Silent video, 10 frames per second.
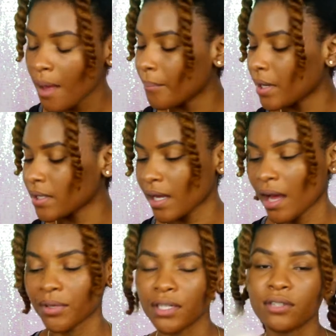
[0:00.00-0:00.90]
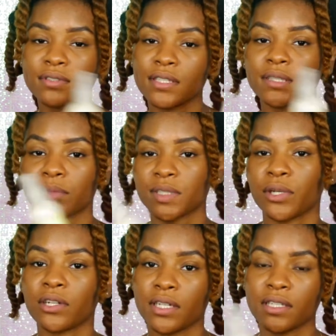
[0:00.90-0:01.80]
But yeah, I'm going to use this. I'm going to
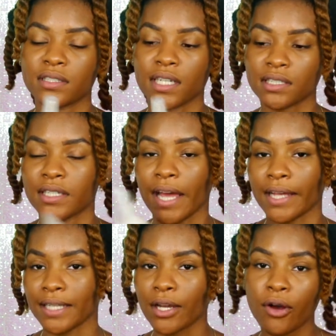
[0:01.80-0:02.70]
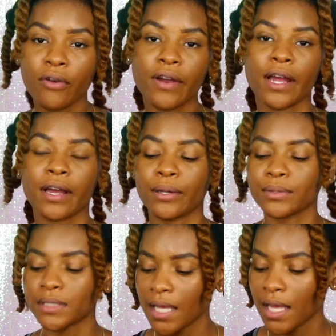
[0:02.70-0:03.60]
spray it on each section as I go
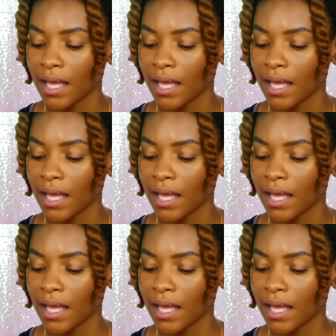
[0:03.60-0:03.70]
around.